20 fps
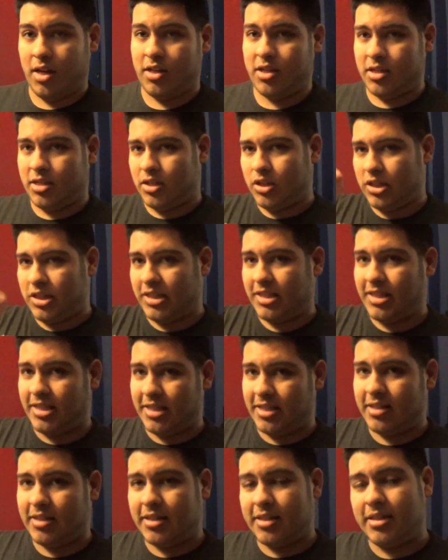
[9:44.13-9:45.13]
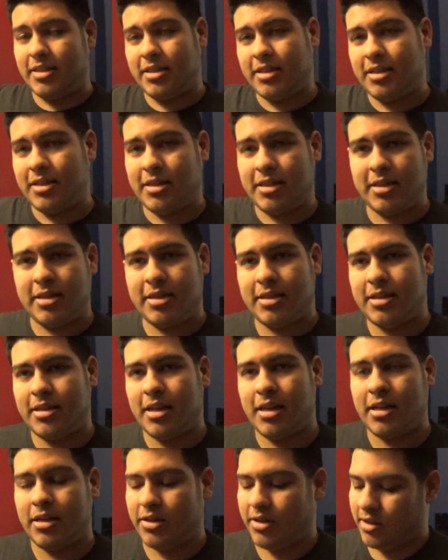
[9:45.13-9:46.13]

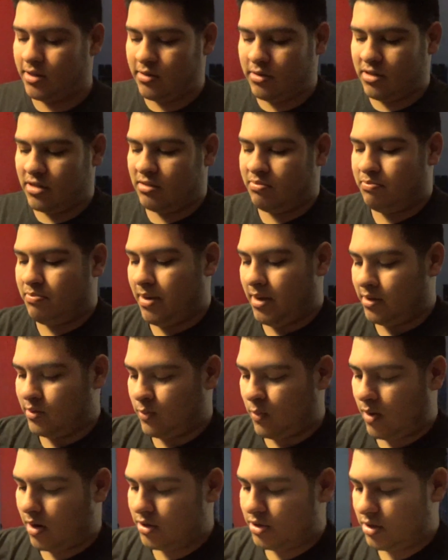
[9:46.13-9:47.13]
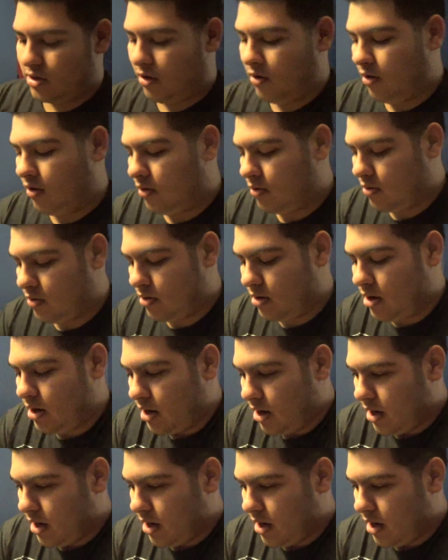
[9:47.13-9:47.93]
Just binge watch it, or